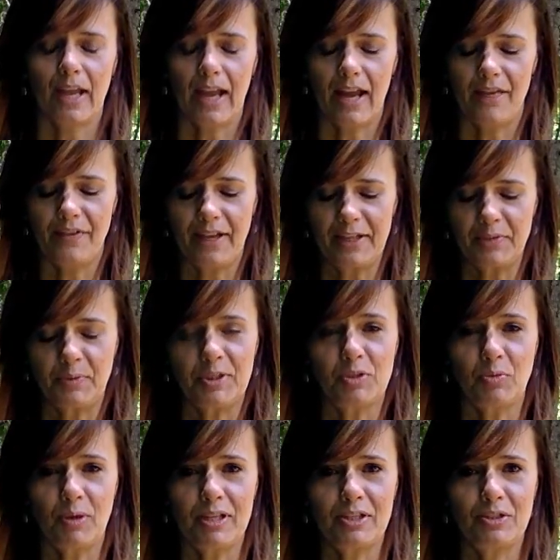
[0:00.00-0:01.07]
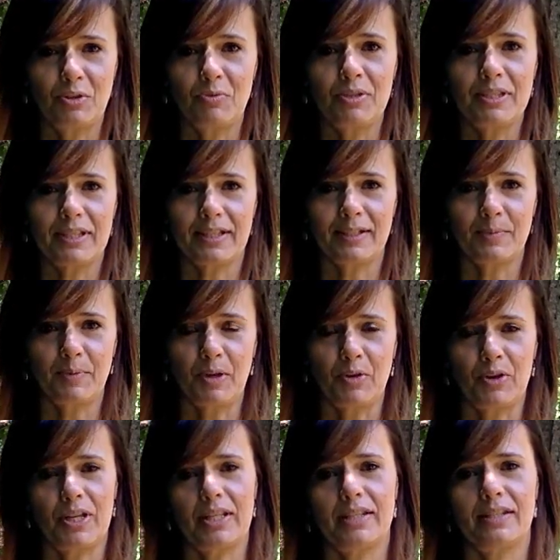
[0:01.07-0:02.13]
And that's what twin 2 is
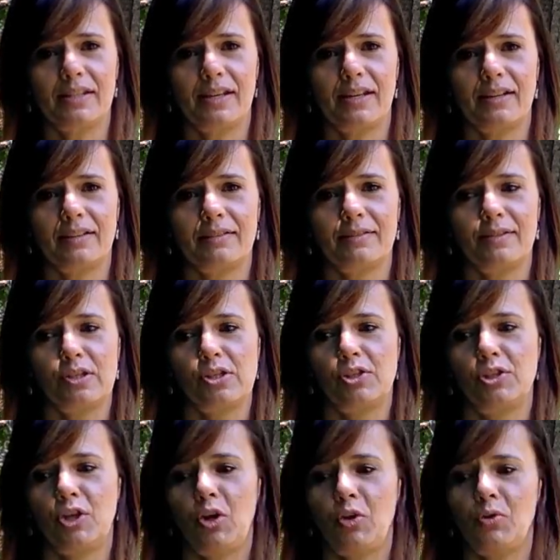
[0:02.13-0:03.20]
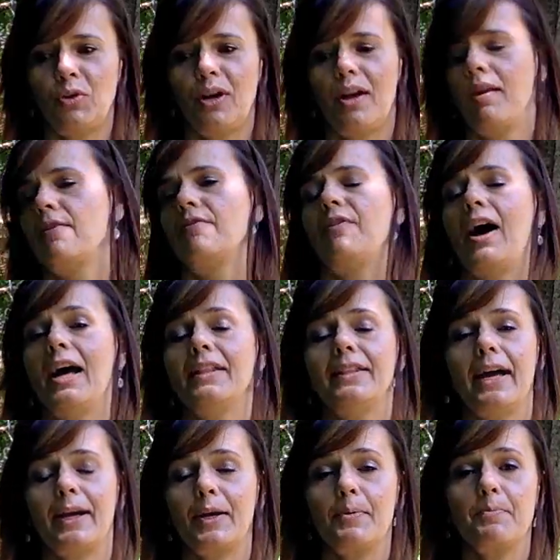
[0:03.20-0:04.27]
experiencing. So find
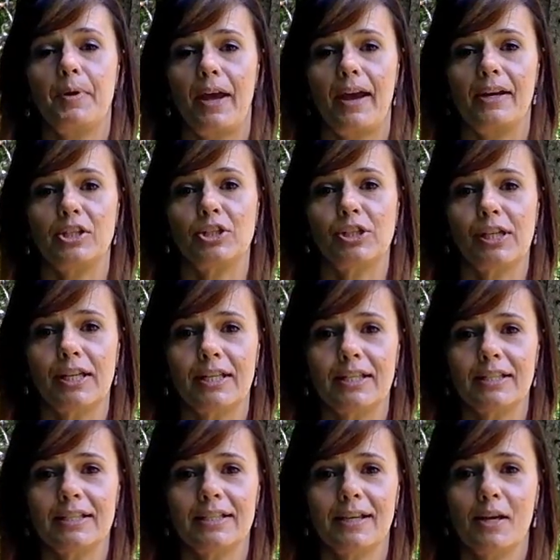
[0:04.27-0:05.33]
that compassion.